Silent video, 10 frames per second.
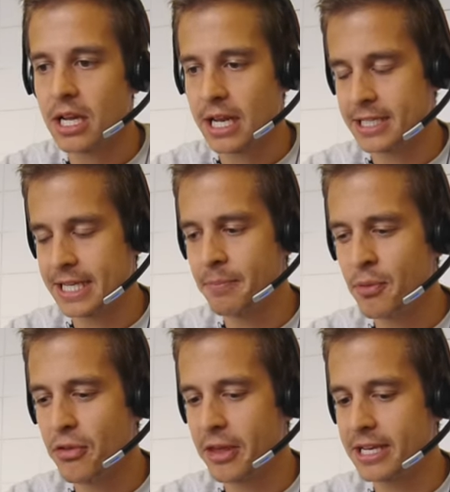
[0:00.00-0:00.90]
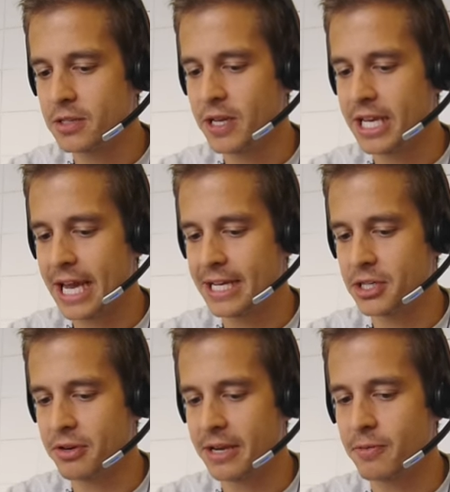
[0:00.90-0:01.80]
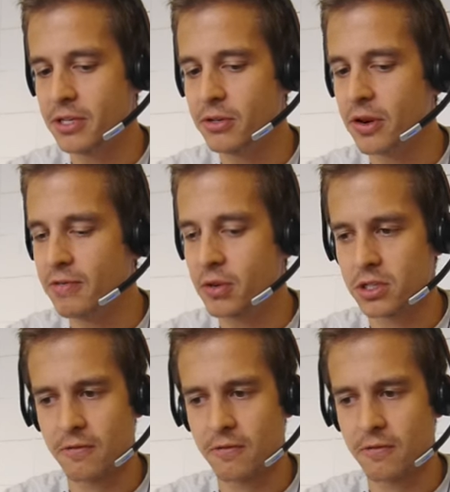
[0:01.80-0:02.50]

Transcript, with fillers: Like simple things we can track, we do, of course.